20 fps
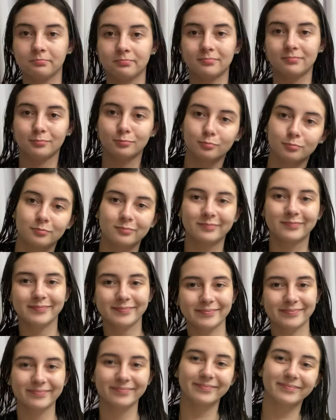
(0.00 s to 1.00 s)
and we
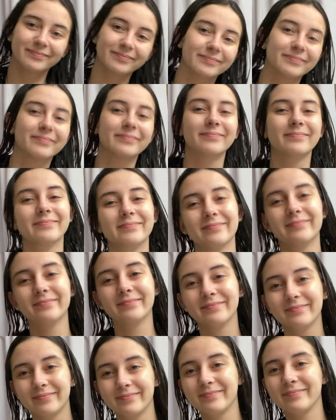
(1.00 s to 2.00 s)
are all good.
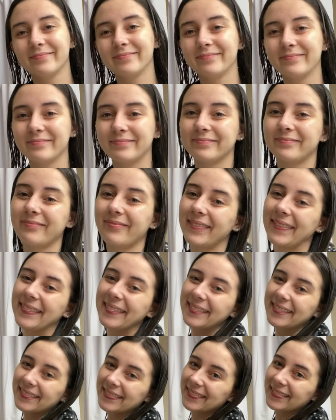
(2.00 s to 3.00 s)
Thank you guys so much for
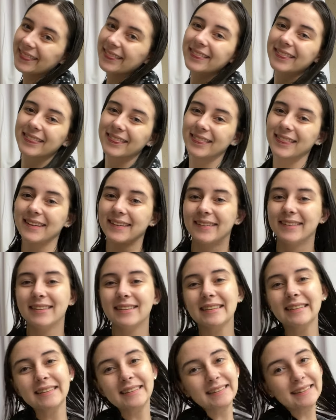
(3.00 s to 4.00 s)
watching this video.
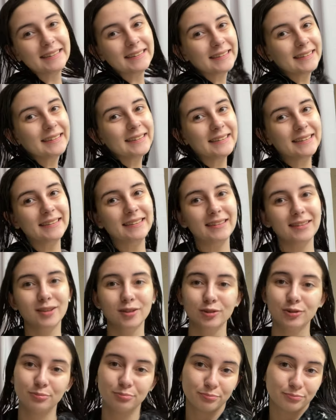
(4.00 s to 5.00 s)
If you enjoyed
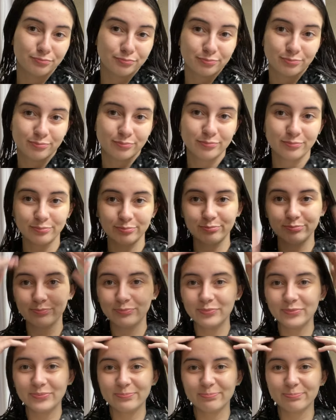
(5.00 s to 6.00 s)
my everything
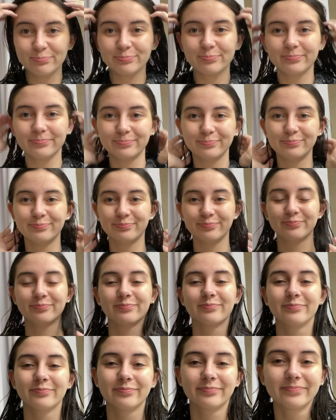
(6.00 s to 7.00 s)
shower routine, make
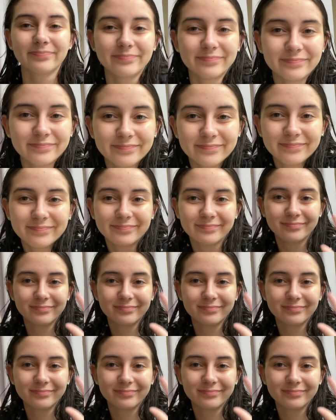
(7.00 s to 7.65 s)
sure to leave a like,